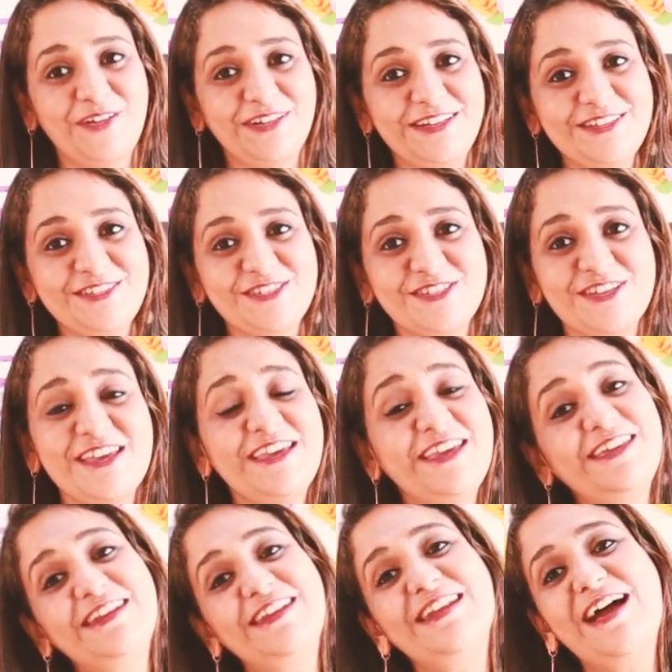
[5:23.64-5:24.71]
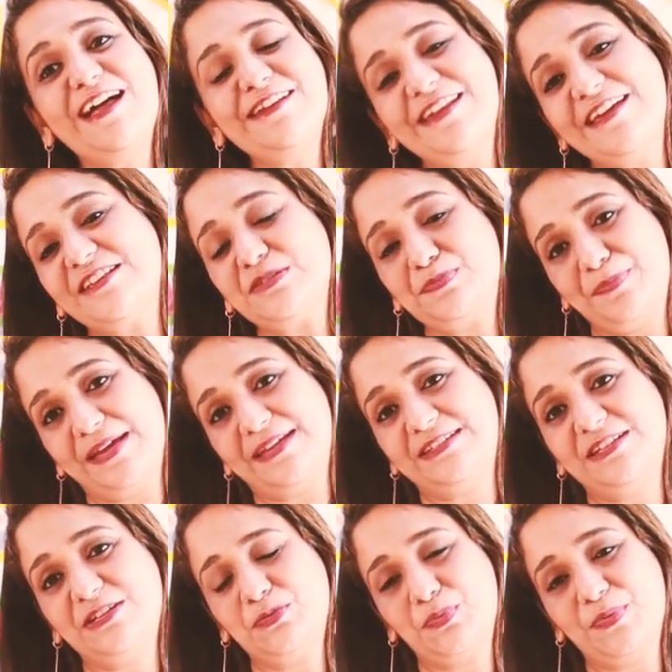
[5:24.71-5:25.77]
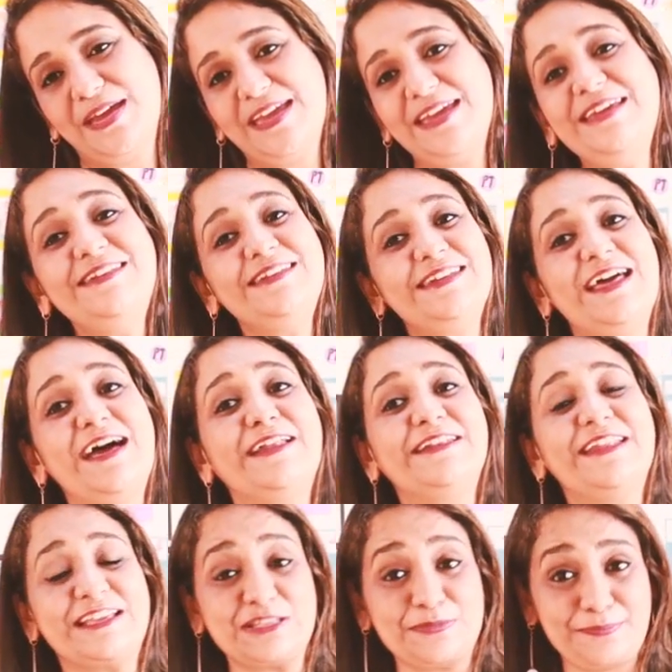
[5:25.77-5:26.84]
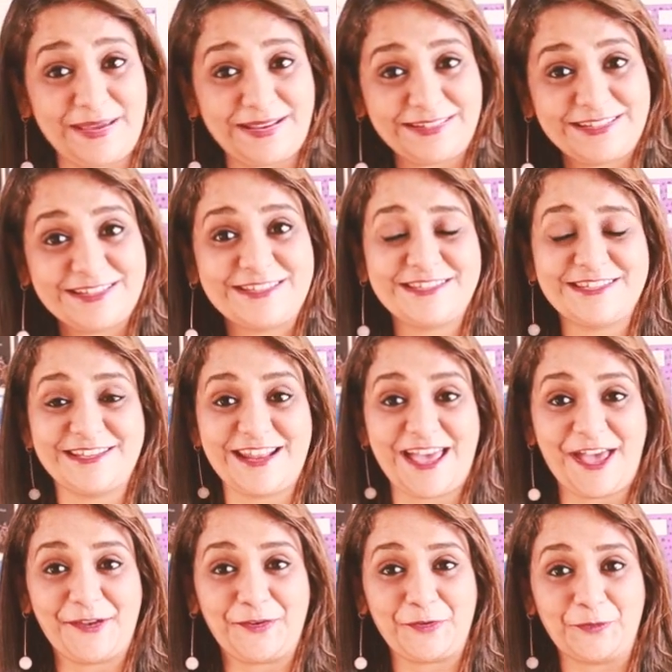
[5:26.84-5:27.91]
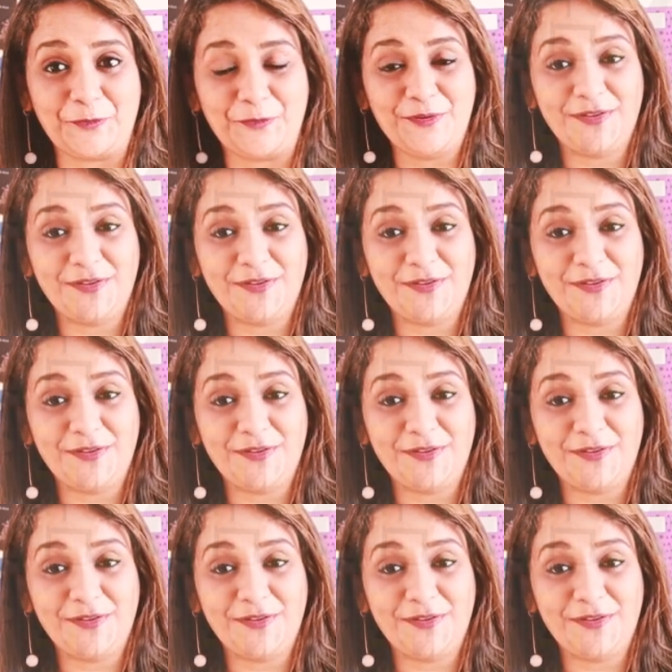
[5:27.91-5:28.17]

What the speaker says: knowledge in an unexpected way, in an unexpected scenario,